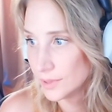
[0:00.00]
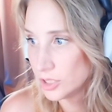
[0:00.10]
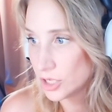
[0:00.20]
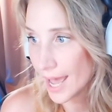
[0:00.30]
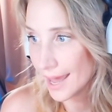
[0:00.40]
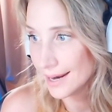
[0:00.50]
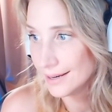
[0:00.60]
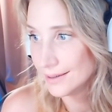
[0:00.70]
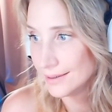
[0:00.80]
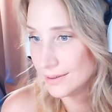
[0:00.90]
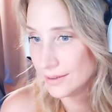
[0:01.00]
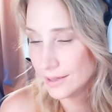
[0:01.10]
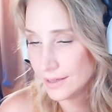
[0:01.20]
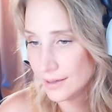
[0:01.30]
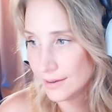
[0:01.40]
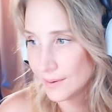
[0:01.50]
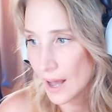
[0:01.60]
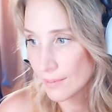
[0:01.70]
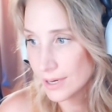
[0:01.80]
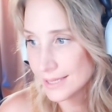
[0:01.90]
Chat.
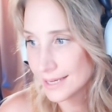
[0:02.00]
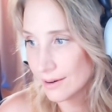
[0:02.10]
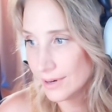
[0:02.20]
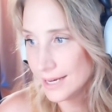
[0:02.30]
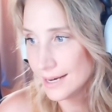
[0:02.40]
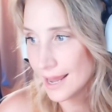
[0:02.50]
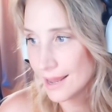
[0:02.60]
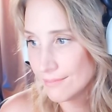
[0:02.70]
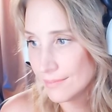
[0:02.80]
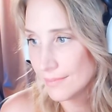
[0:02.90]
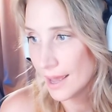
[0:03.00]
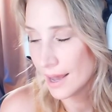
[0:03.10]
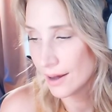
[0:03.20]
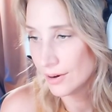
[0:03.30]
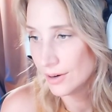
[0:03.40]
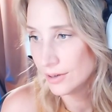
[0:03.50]
I'm going to start reading your name out.